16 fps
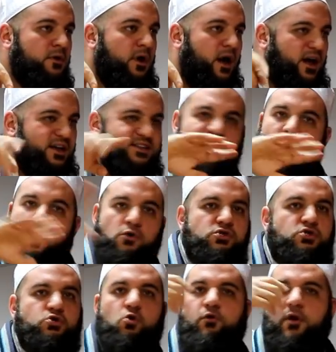It's a long
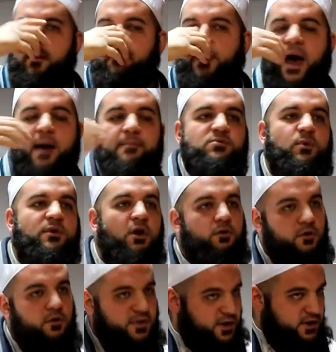story, and perhaps we don't
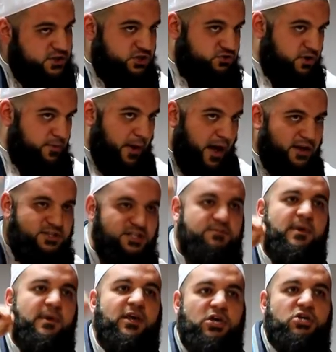know the history, but I'll just
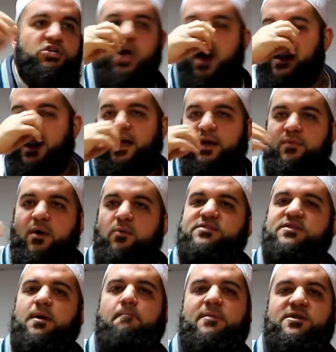make ishara. There
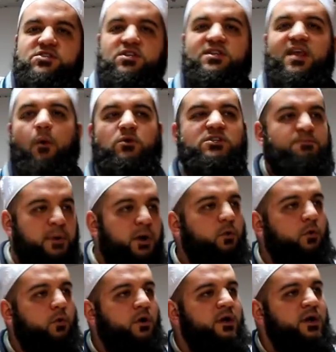was a masjid that was
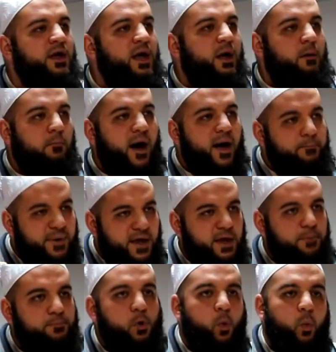built by
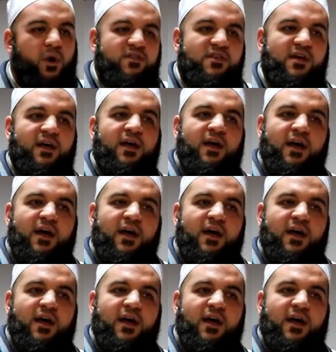people with